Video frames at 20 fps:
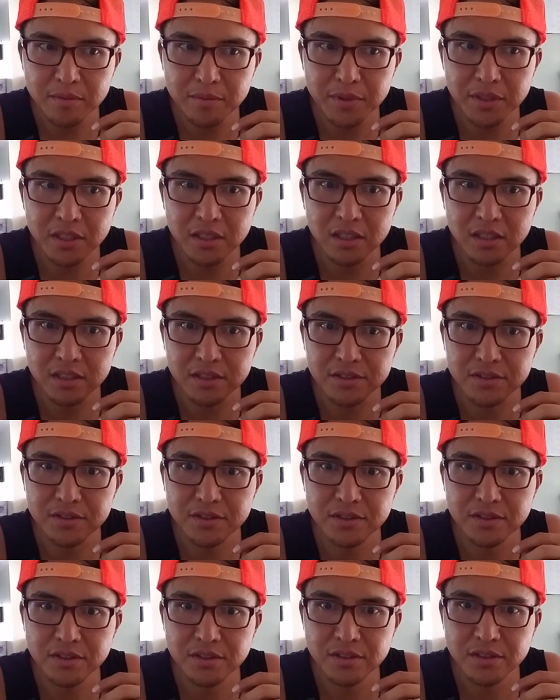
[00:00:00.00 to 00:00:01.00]

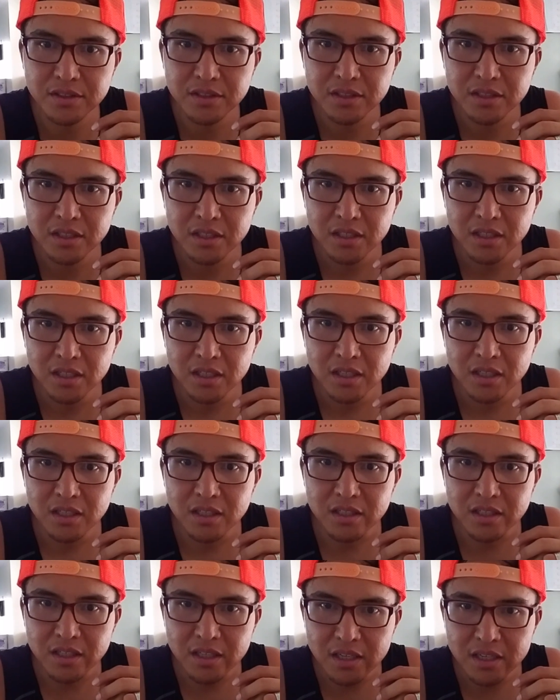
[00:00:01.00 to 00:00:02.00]
Because
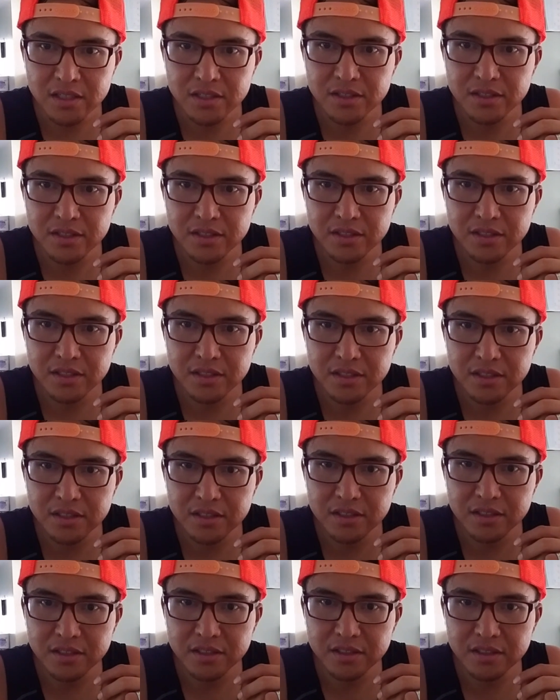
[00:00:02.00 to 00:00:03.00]
yes,
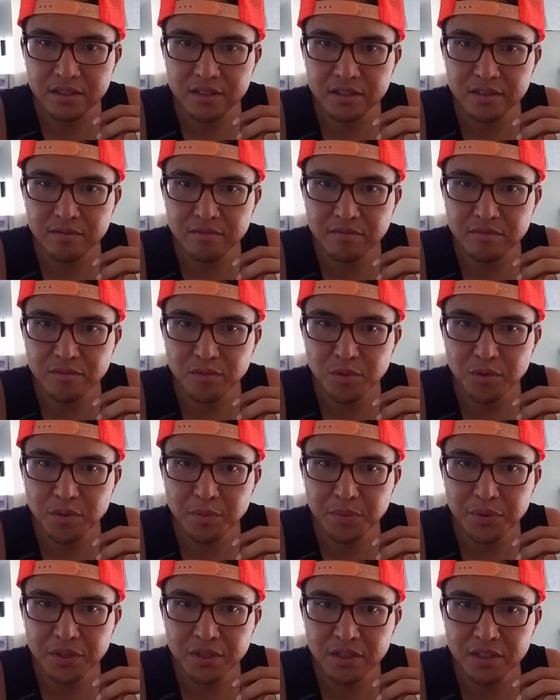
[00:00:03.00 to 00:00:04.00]
we were
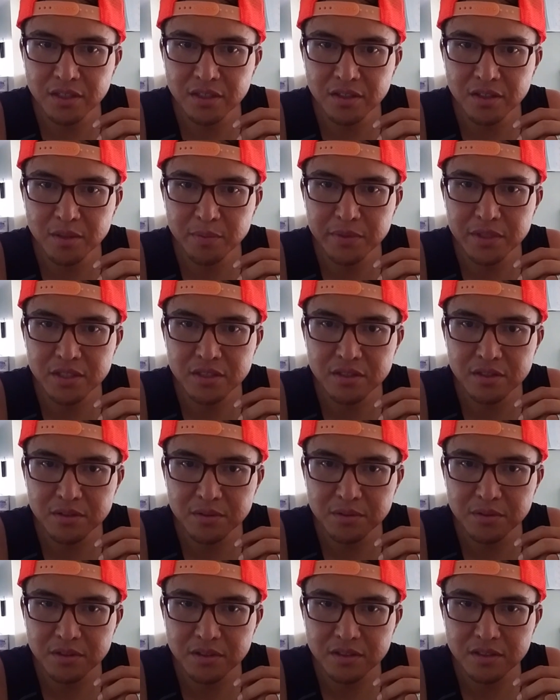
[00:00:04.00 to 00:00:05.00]
put here to be
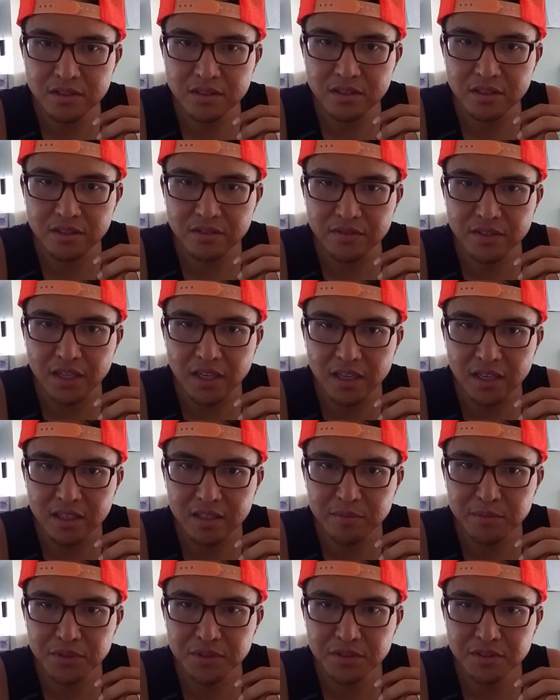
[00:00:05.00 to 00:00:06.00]
stewards of the
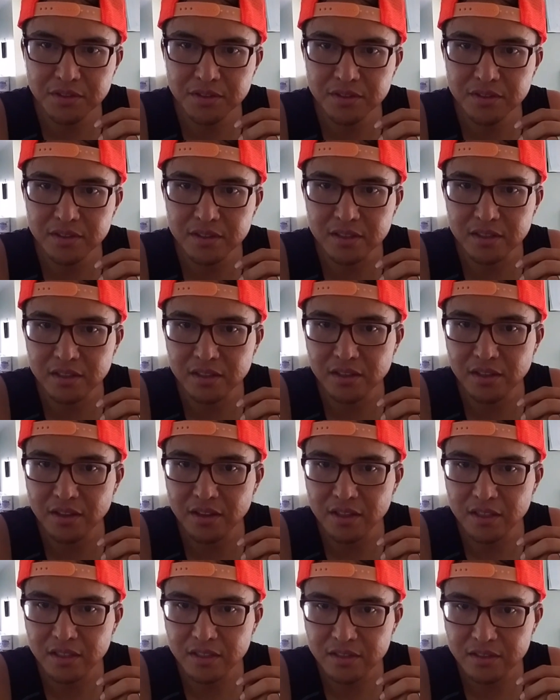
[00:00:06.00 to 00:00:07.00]
animals
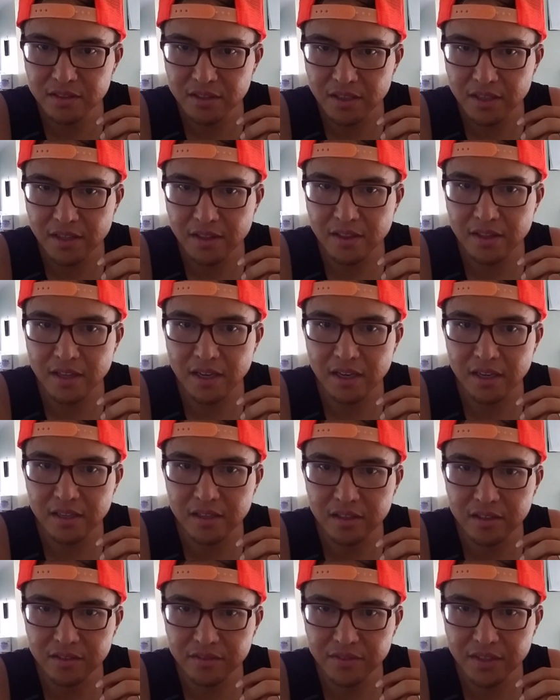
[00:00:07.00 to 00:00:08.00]
and things like
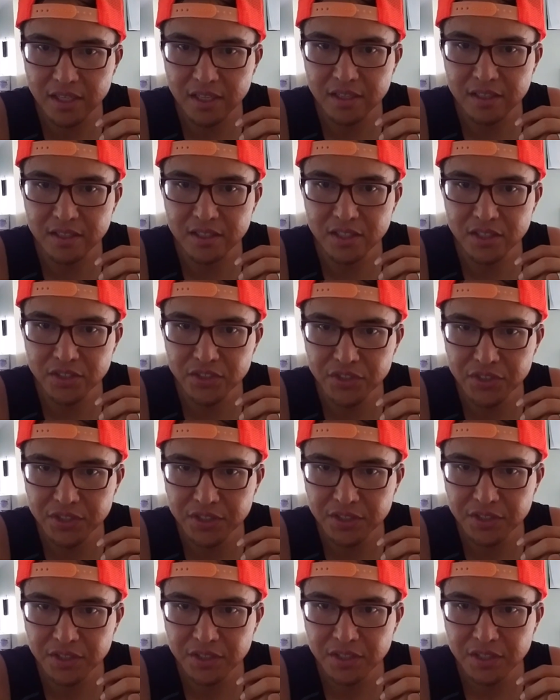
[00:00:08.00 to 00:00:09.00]
that, of that
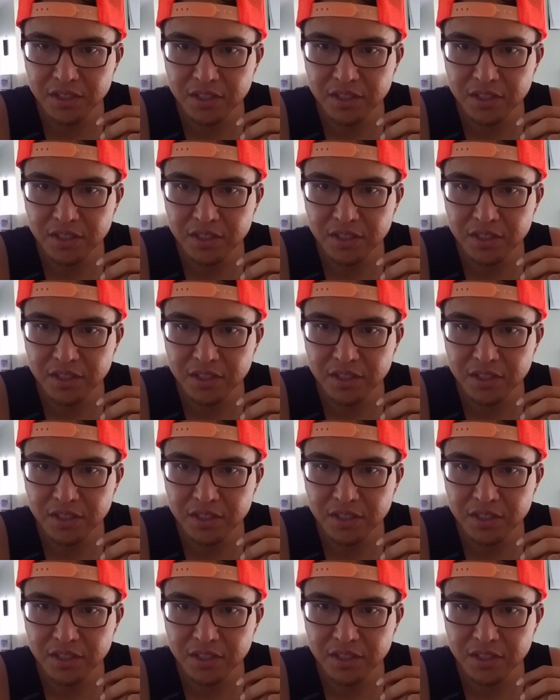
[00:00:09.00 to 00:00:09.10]
nature.